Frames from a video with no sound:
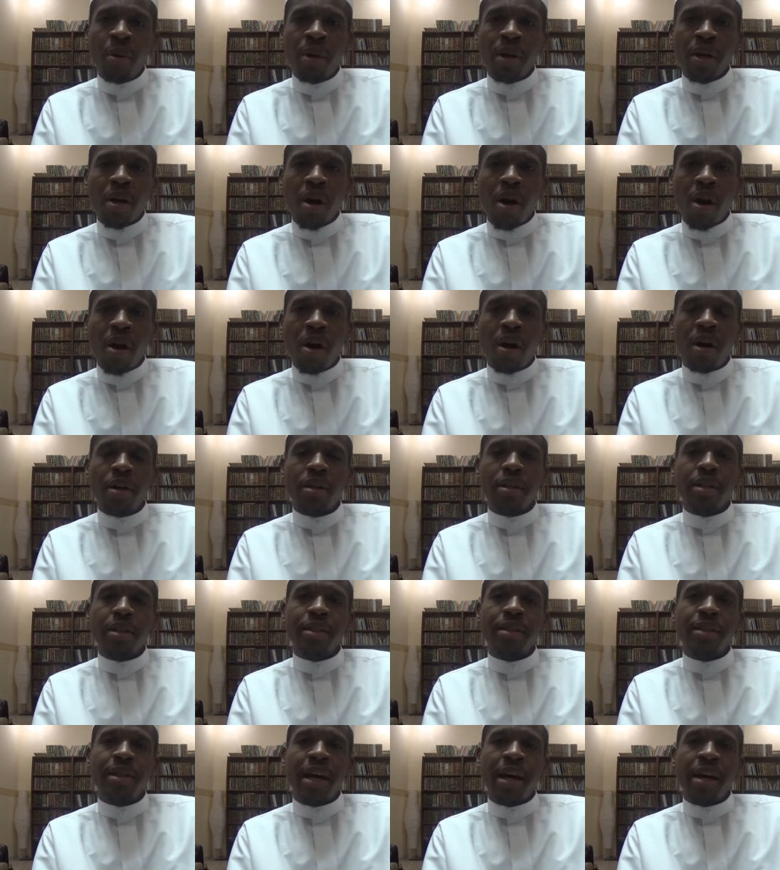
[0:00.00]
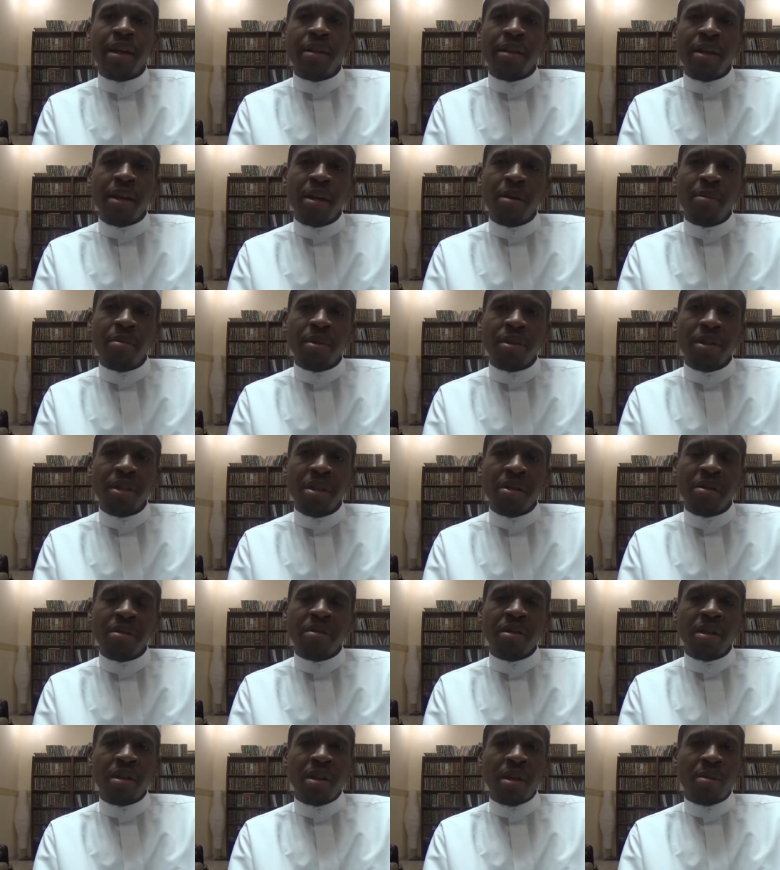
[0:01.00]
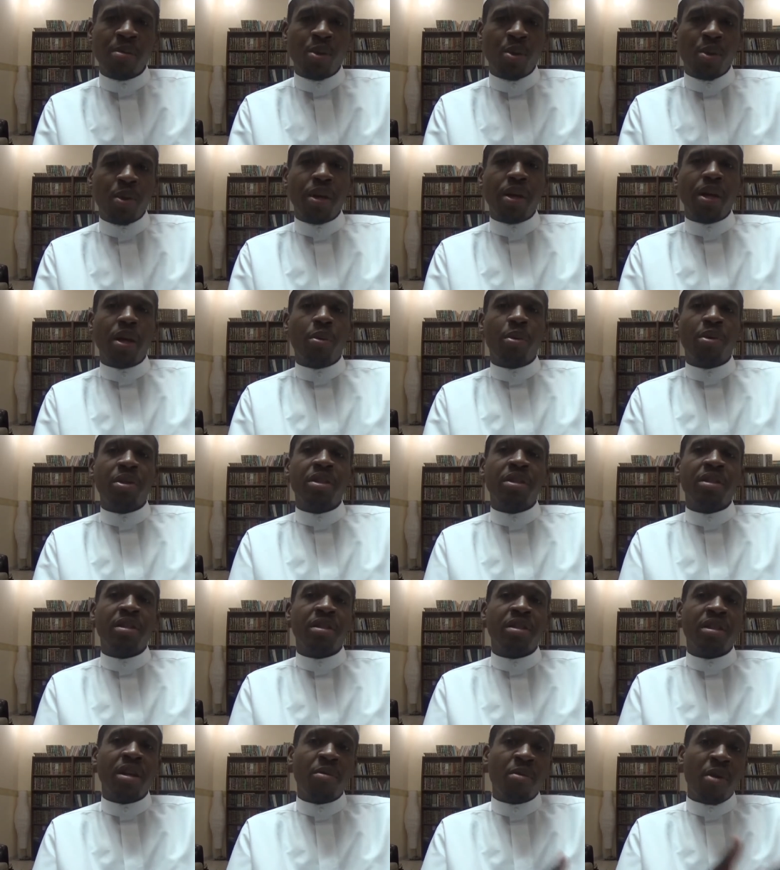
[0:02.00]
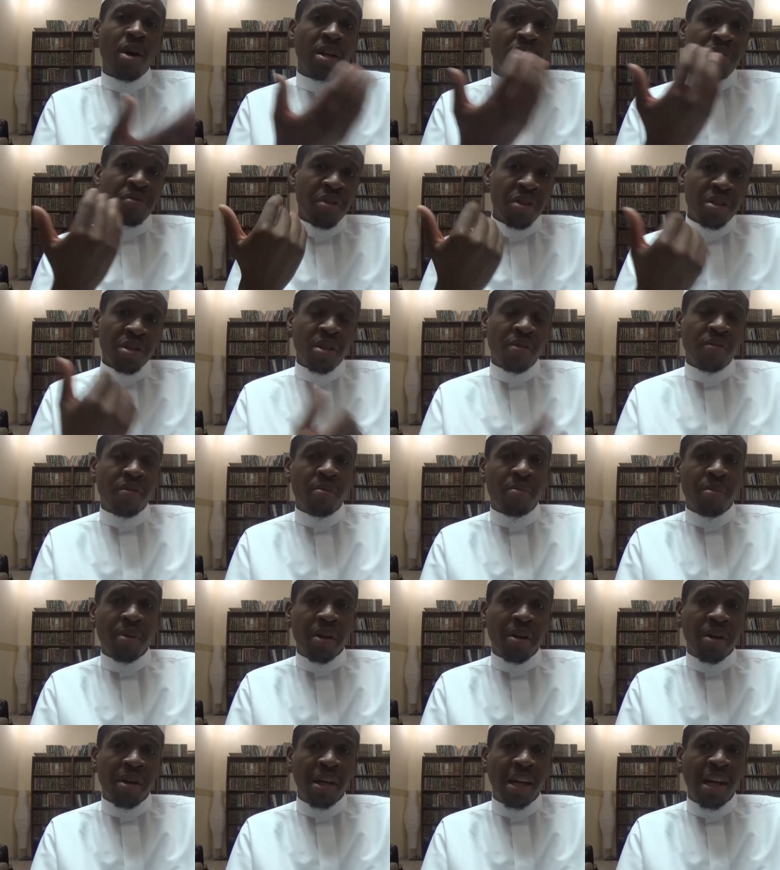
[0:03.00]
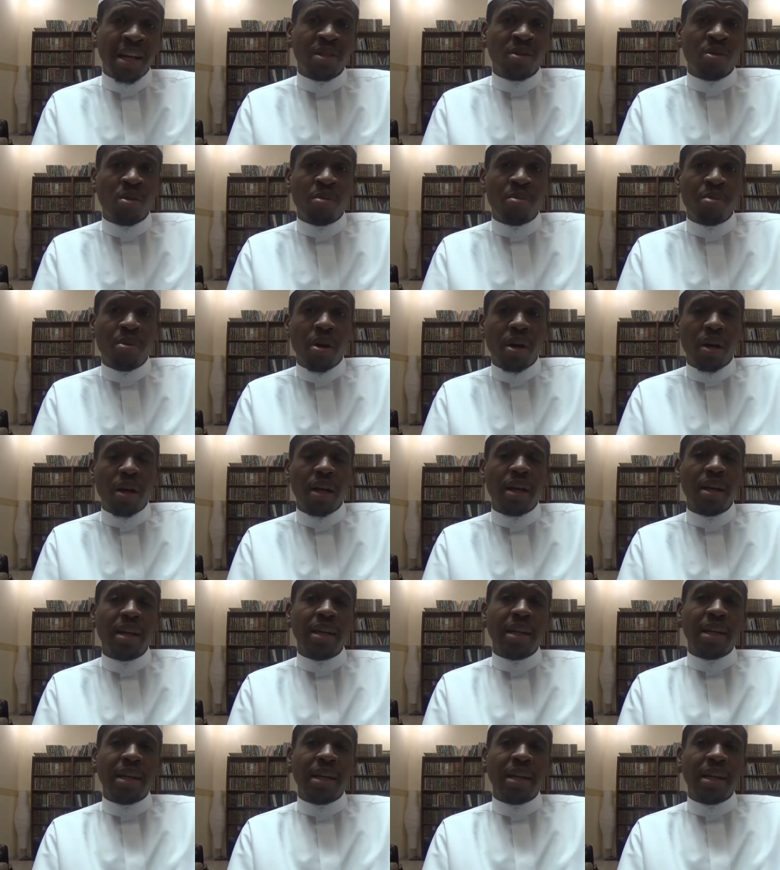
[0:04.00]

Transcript: called Tahdhib wa Sirat al which is a summarized version of a bigger classical book.